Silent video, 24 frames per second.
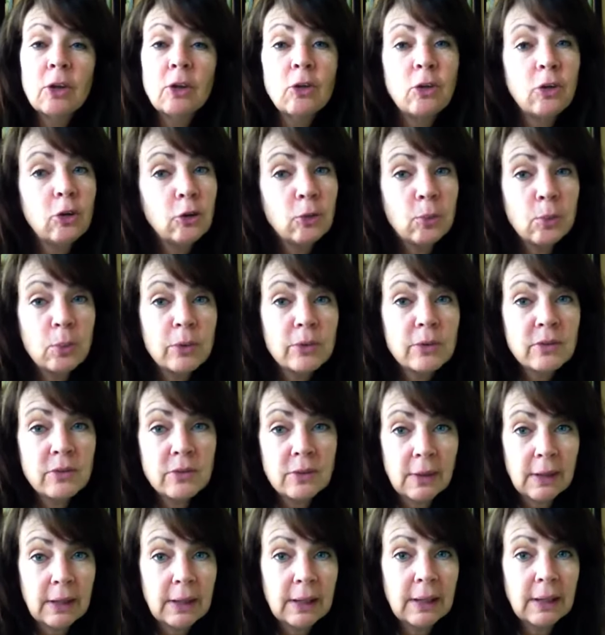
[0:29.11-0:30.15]
you will
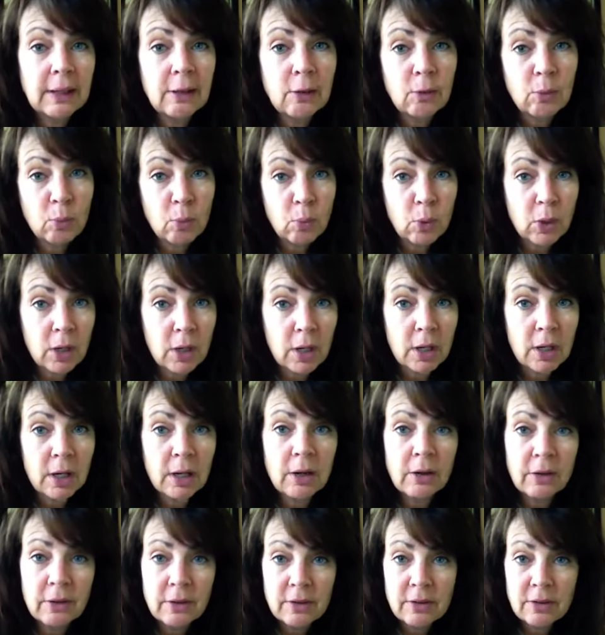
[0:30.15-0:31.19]
see the
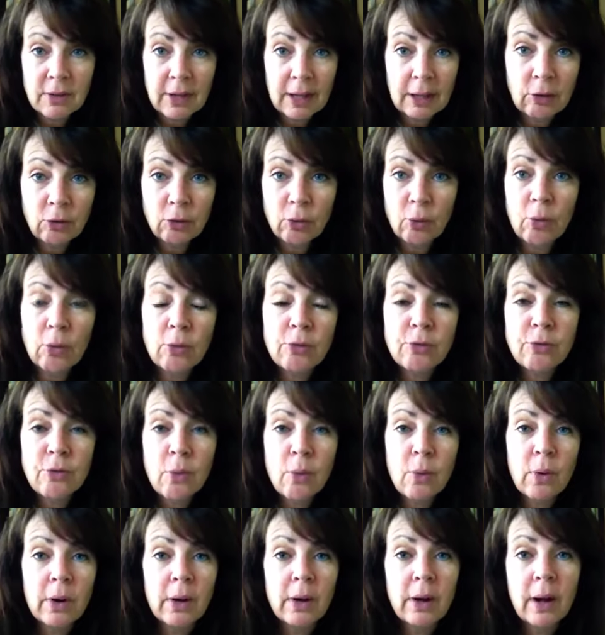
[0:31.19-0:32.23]
work or the schedule
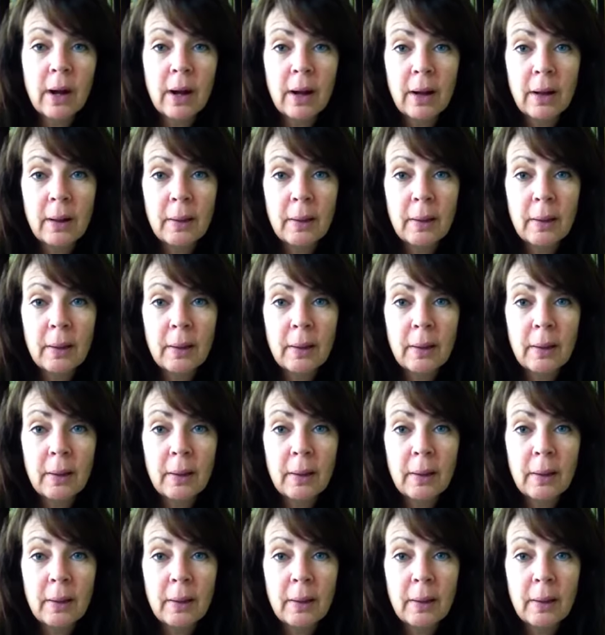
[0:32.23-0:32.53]
for